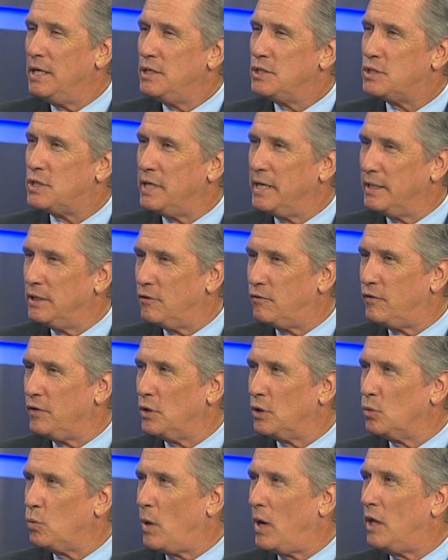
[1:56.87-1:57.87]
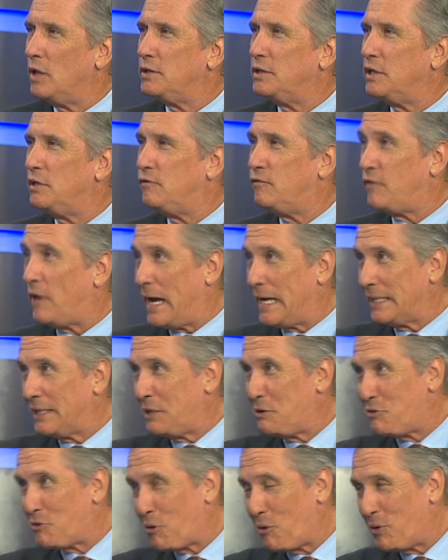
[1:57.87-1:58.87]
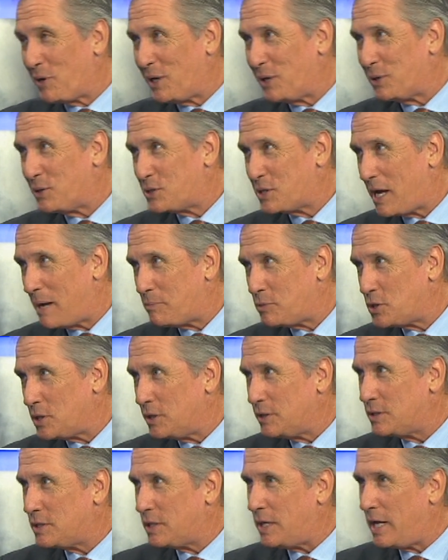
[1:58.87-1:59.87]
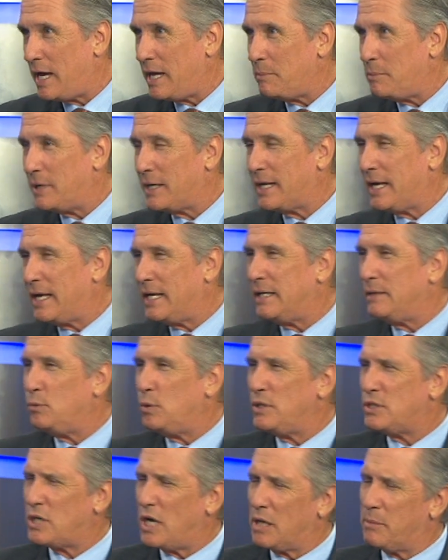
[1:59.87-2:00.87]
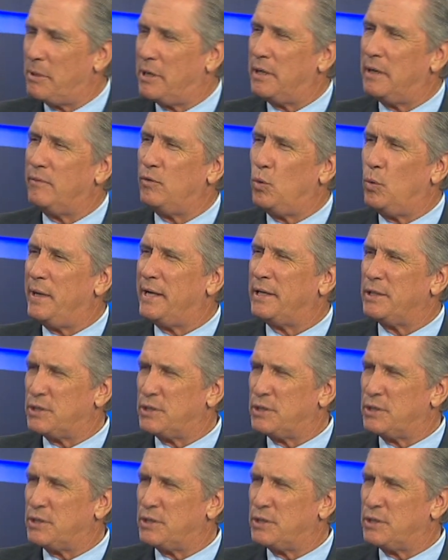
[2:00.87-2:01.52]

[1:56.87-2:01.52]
Seeing the field well, did finally throw an interception today. But again, we talk about it every week.